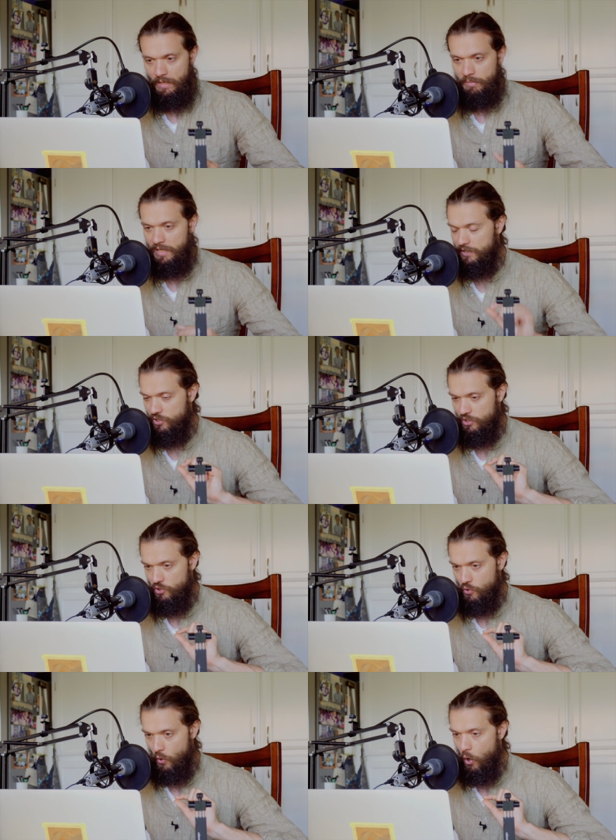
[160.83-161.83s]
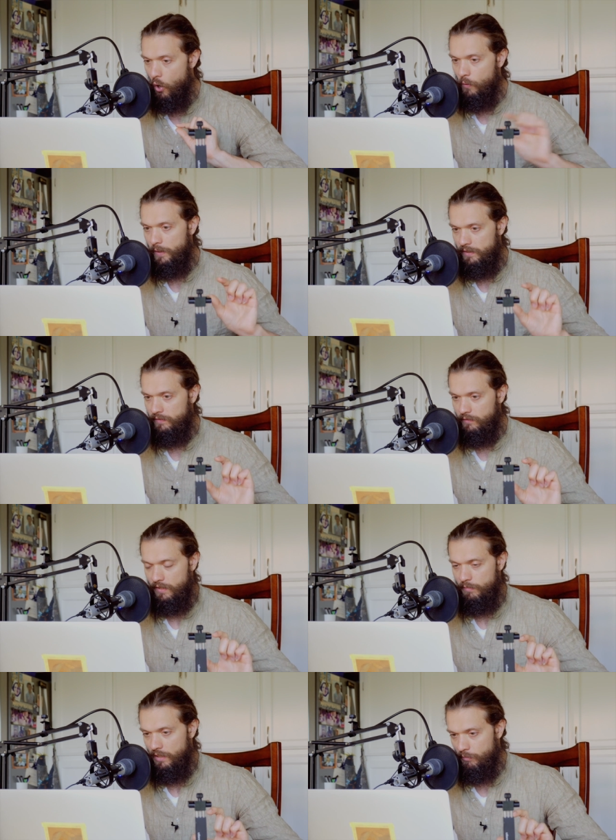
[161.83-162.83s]
Because you're always
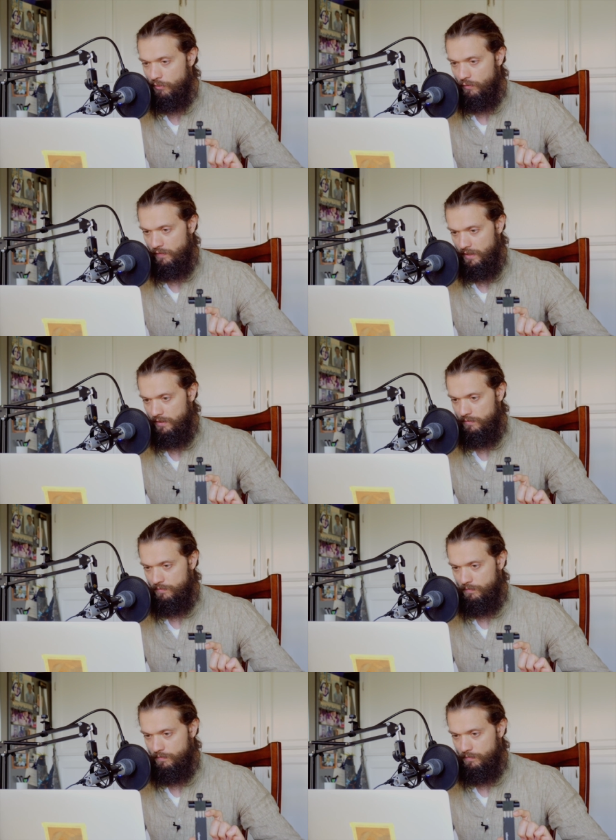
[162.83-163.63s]
going to be improving it.